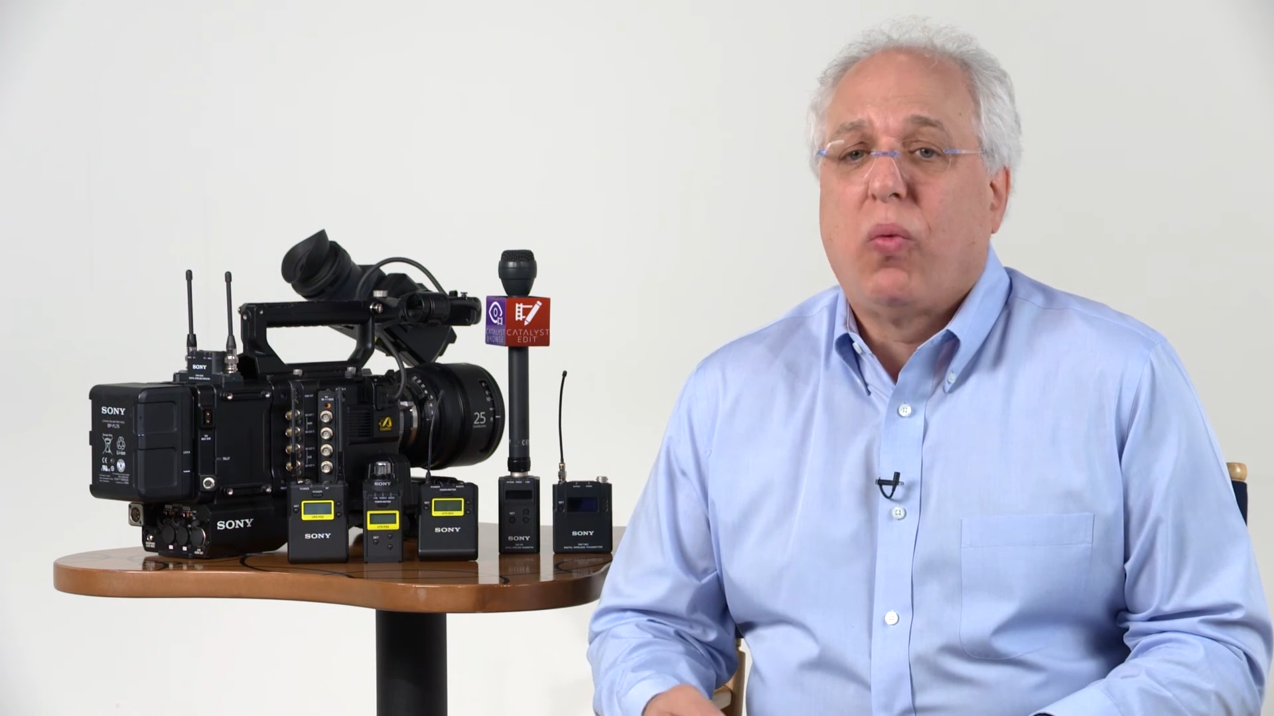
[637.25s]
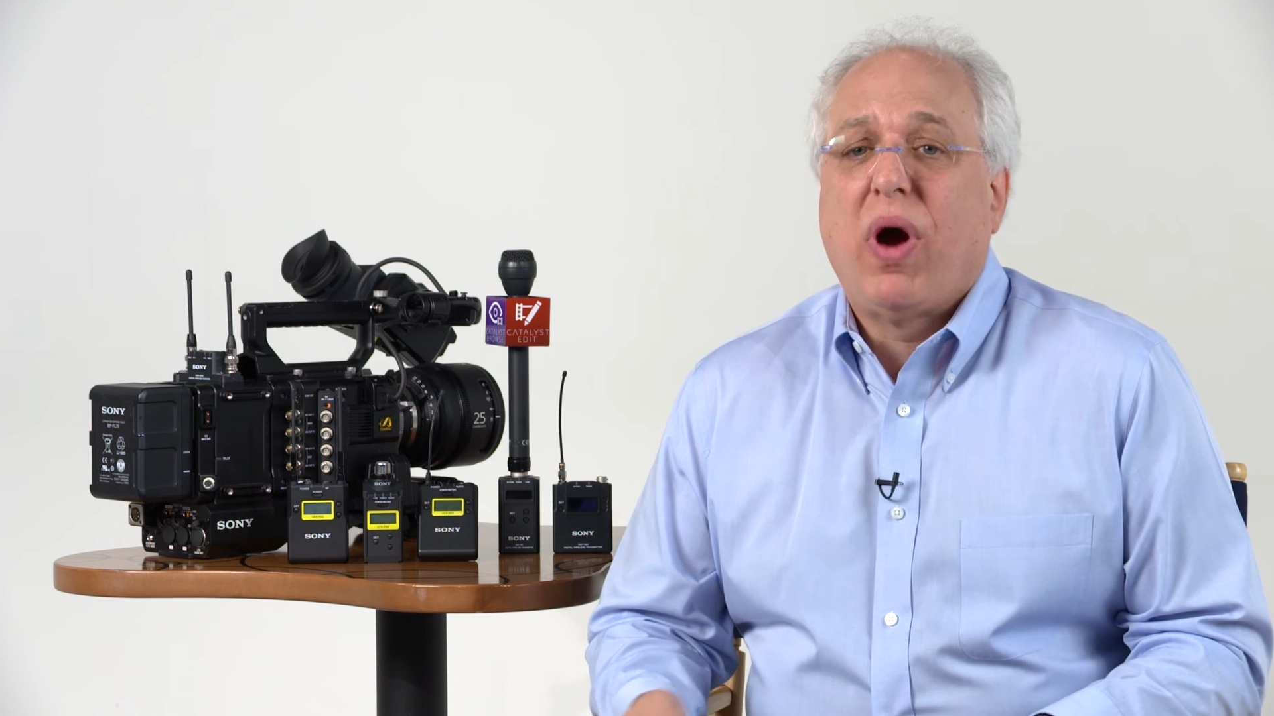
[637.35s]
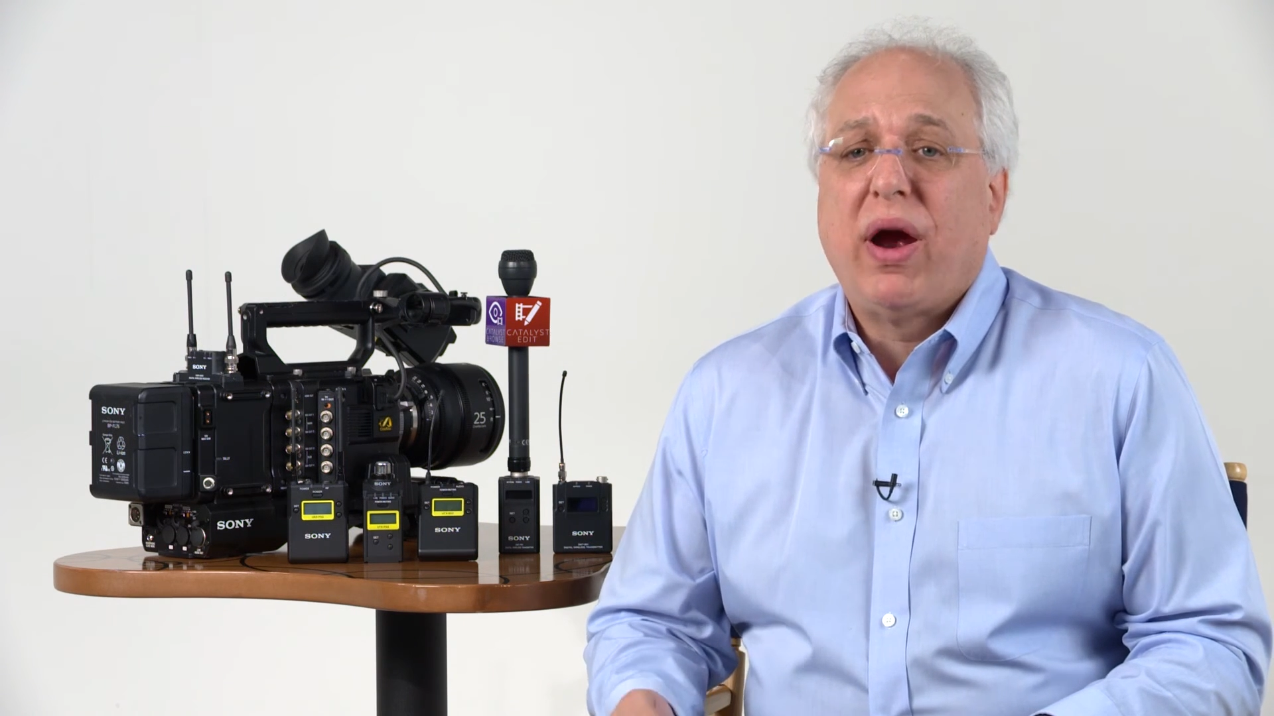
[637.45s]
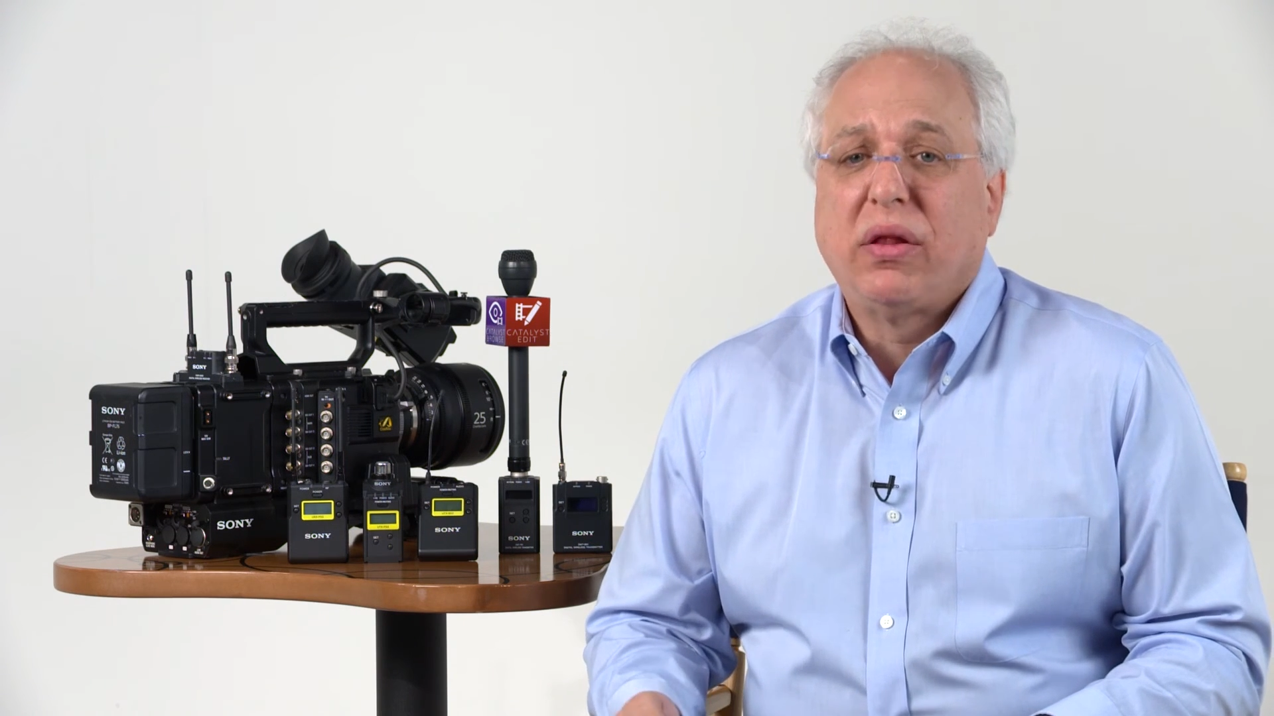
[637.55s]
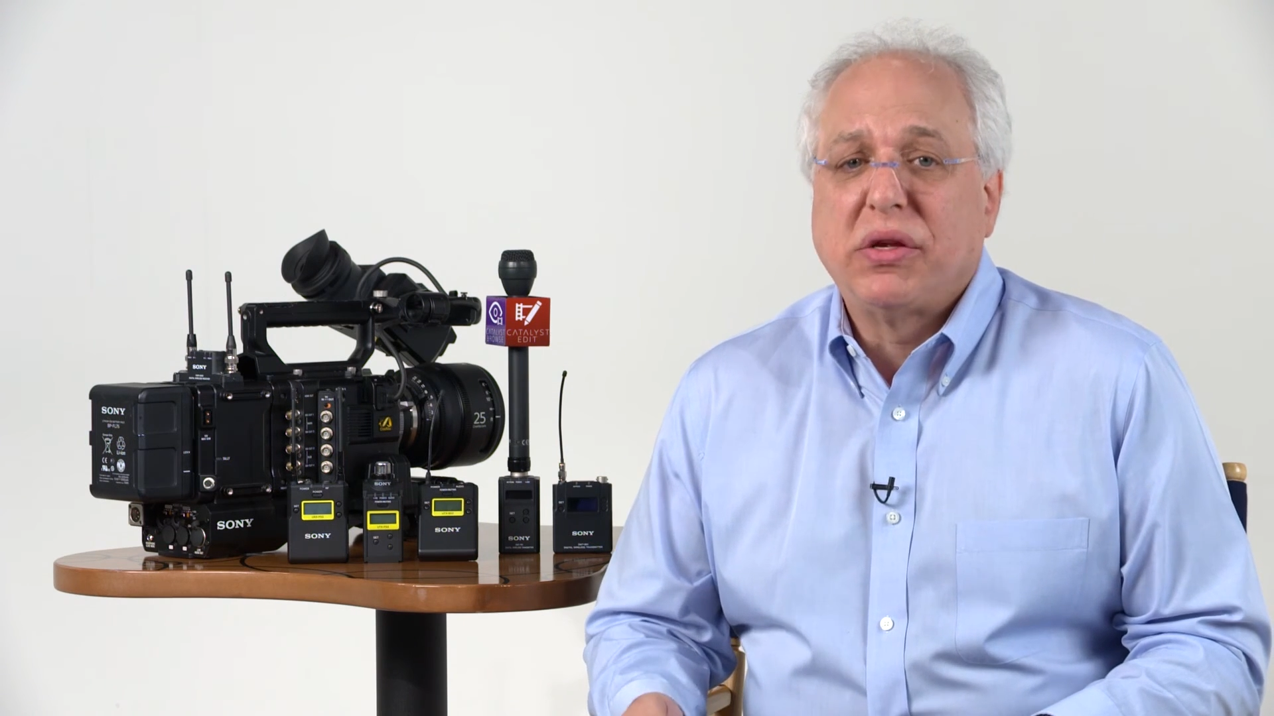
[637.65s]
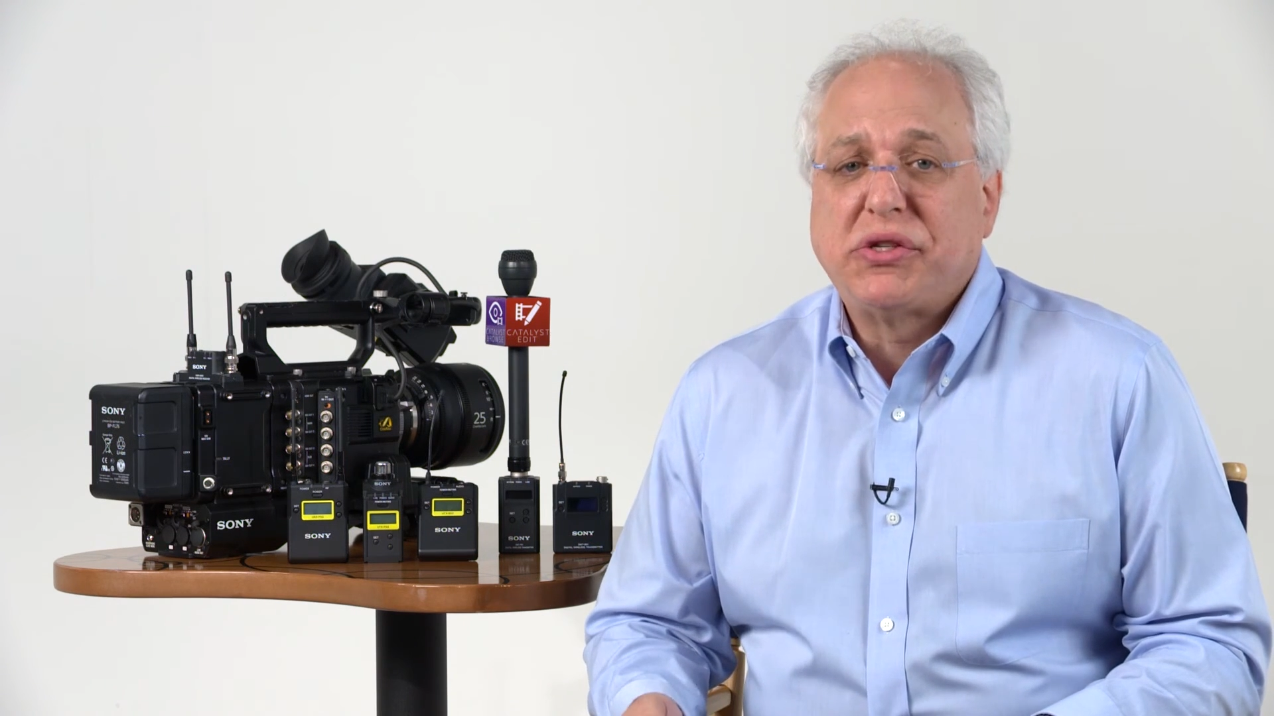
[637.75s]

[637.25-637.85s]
wireless